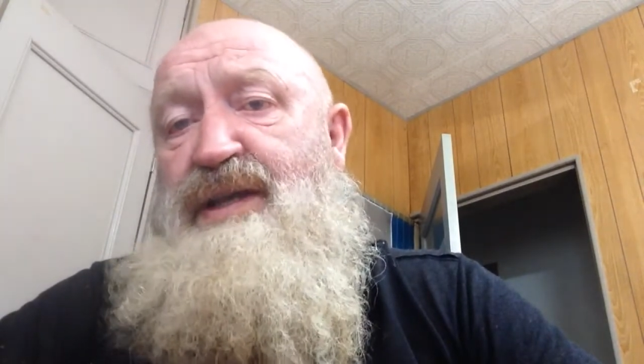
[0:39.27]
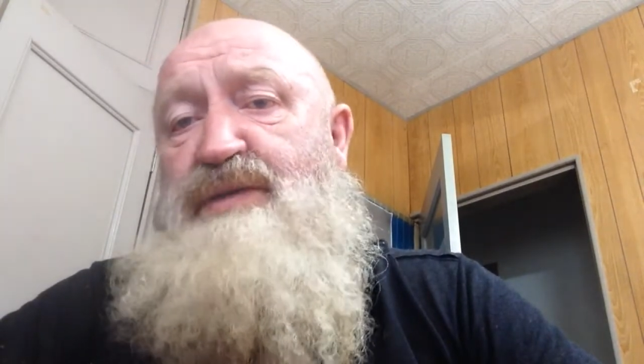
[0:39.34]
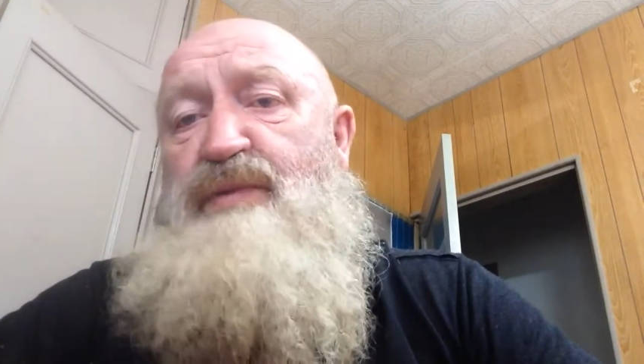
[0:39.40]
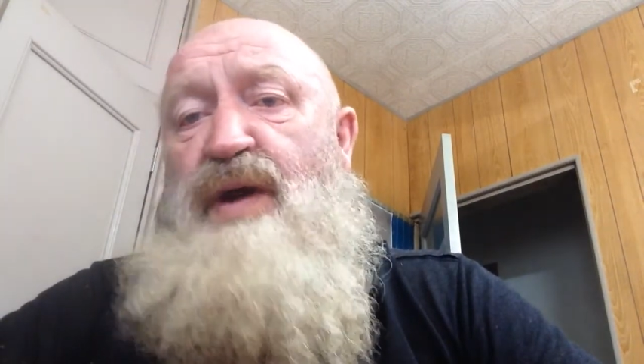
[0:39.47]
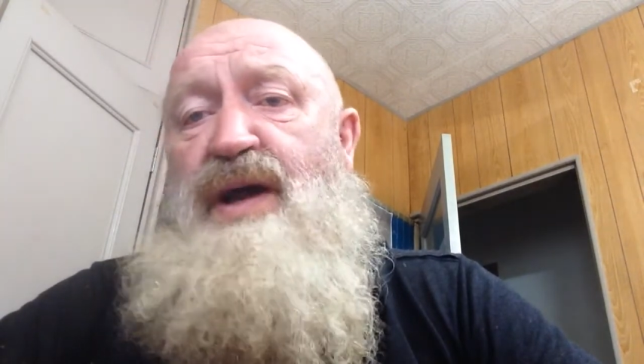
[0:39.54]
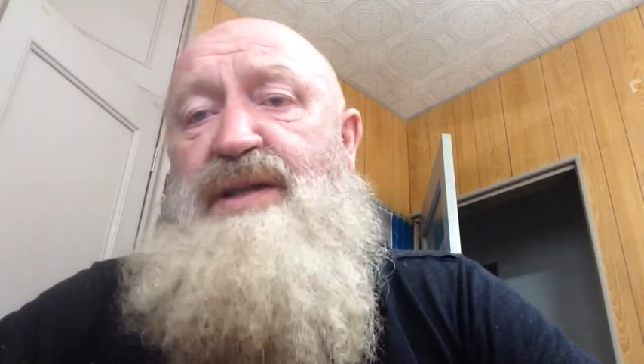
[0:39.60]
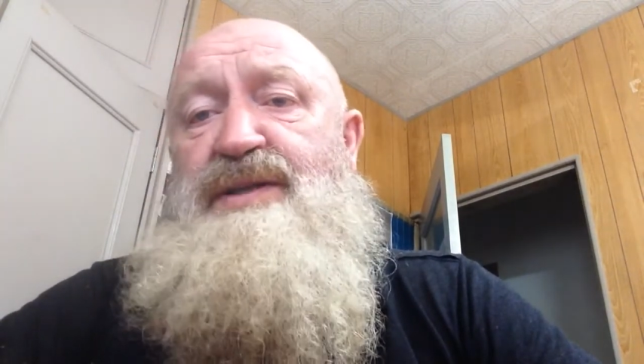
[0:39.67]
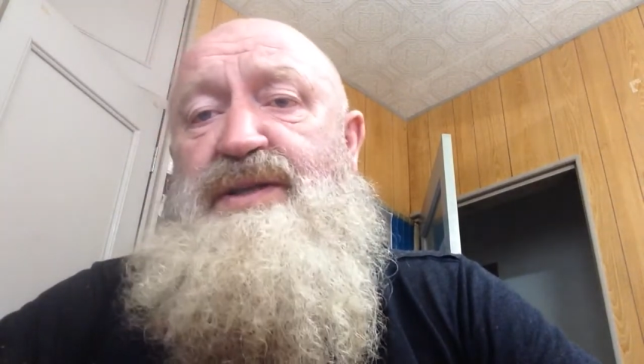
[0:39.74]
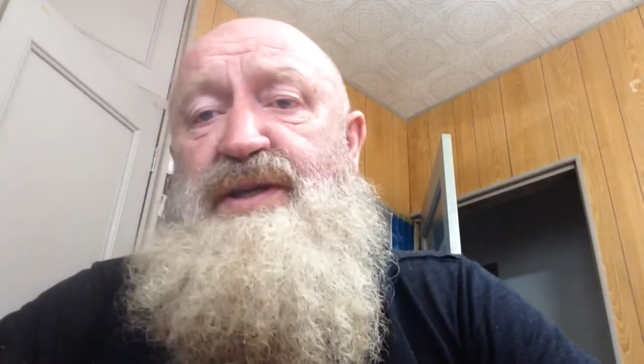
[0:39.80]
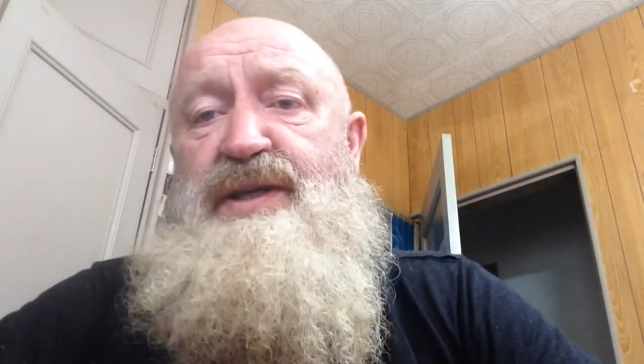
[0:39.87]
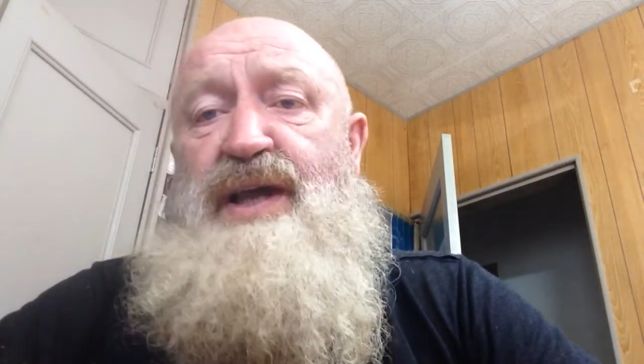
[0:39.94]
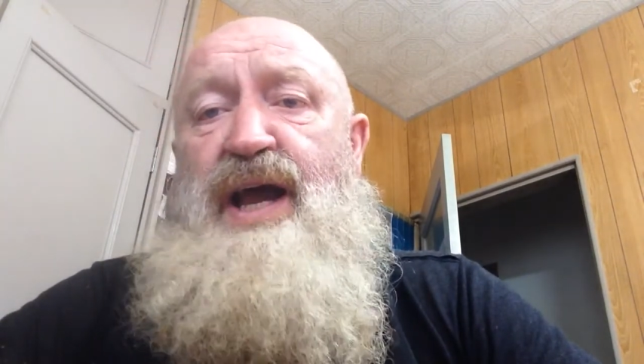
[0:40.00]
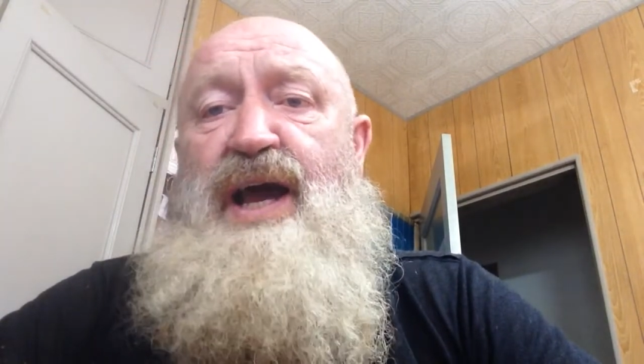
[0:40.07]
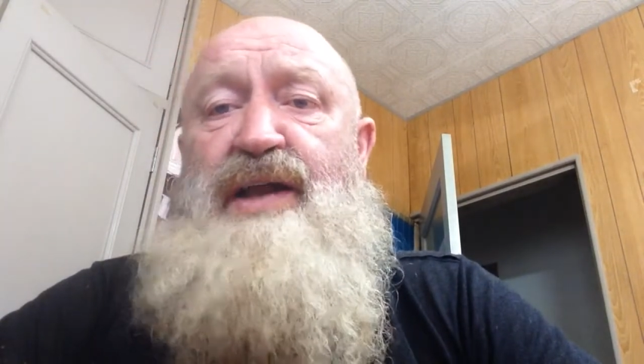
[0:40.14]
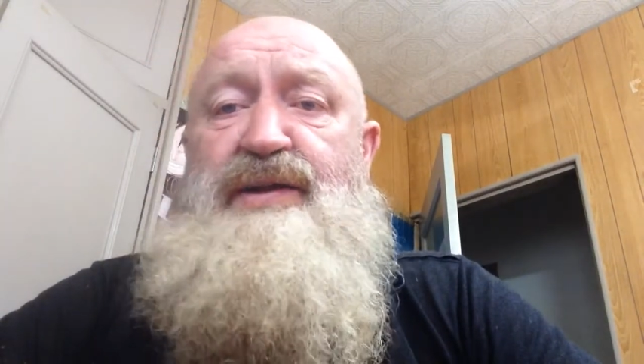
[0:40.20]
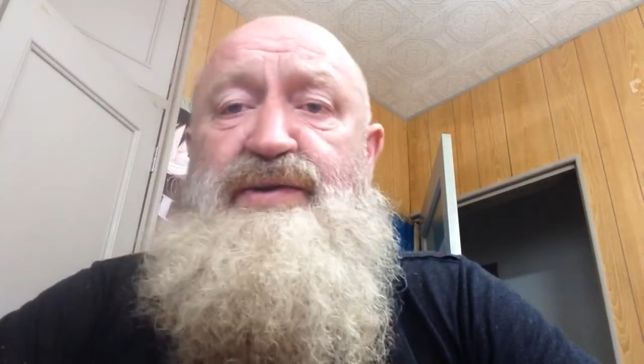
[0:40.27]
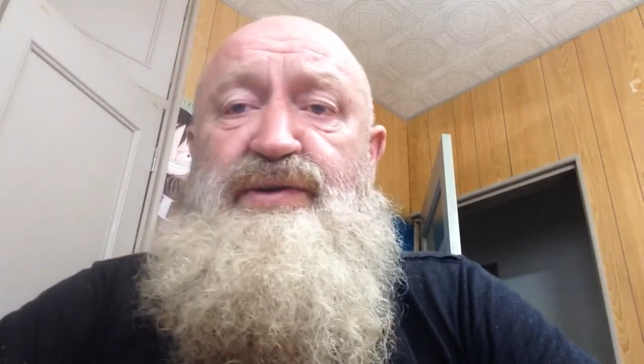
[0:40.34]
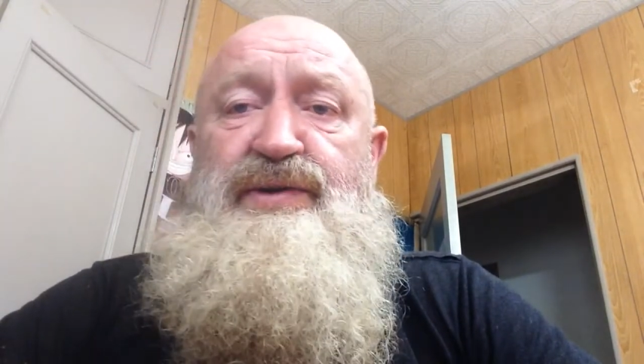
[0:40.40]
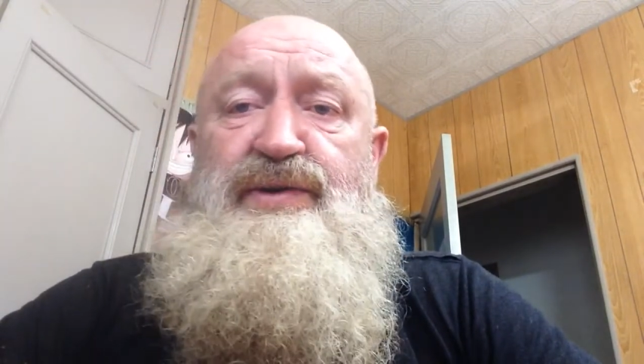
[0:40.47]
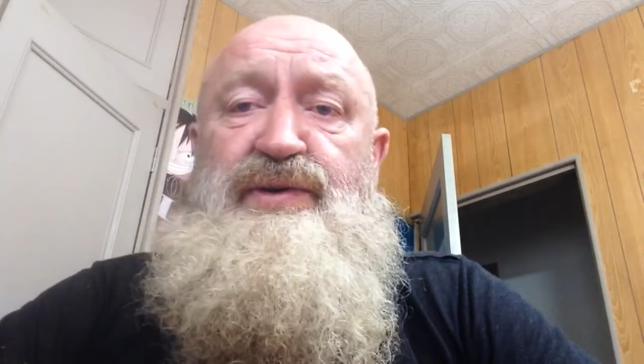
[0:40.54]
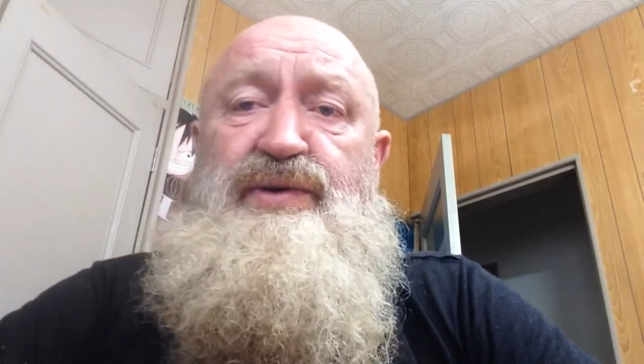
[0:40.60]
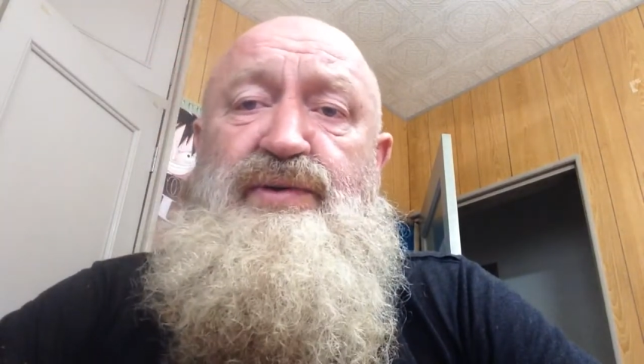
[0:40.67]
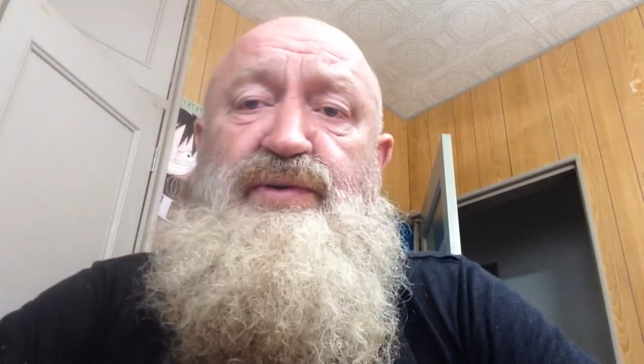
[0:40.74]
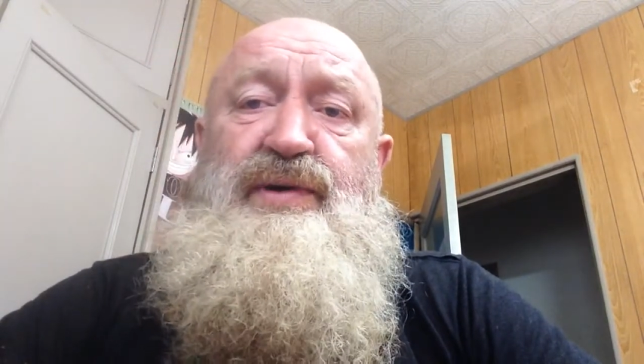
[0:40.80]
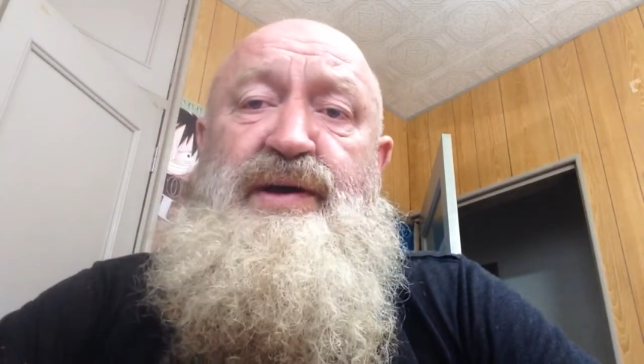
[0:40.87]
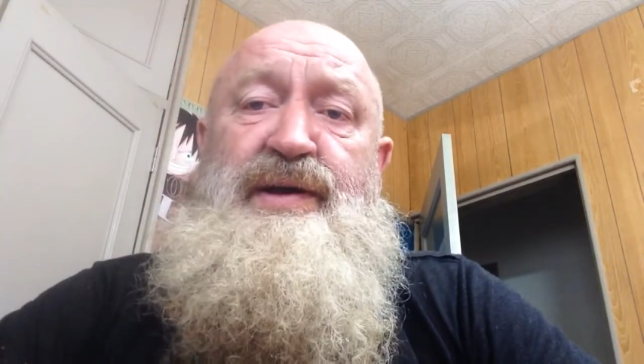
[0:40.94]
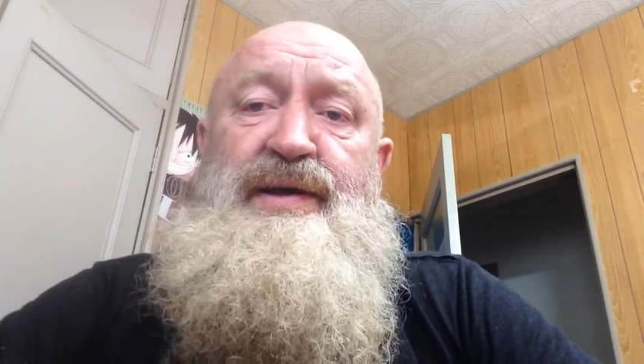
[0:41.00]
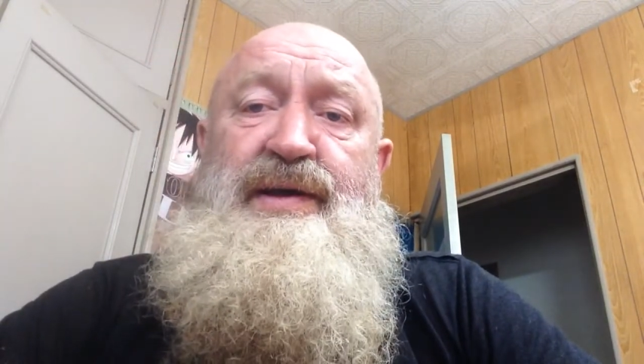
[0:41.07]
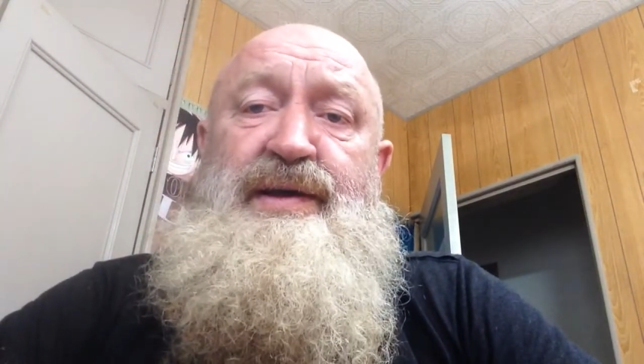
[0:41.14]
it's what you gotta do.